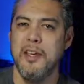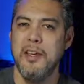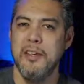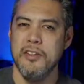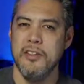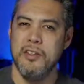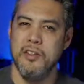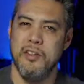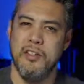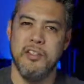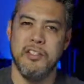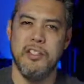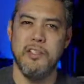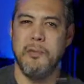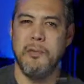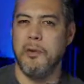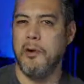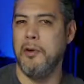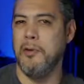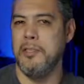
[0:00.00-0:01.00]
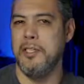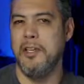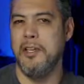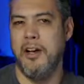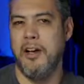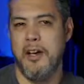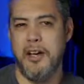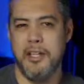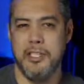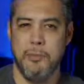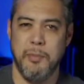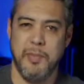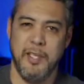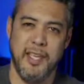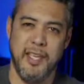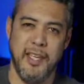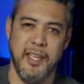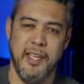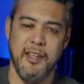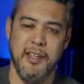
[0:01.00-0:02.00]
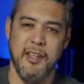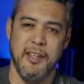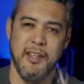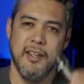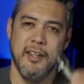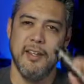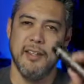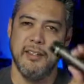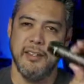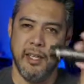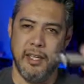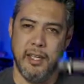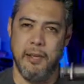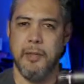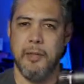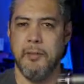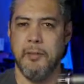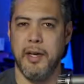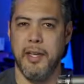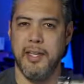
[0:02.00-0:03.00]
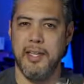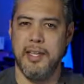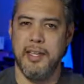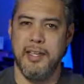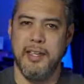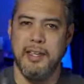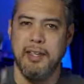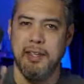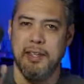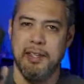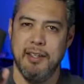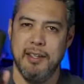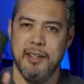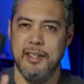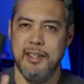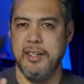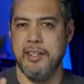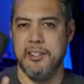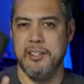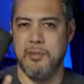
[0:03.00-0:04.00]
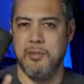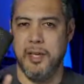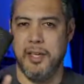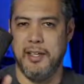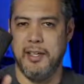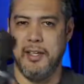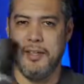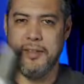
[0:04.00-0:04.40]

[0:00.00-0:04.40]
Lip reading: So there's some pros and cons, but again, dynamic mic, condenser mic.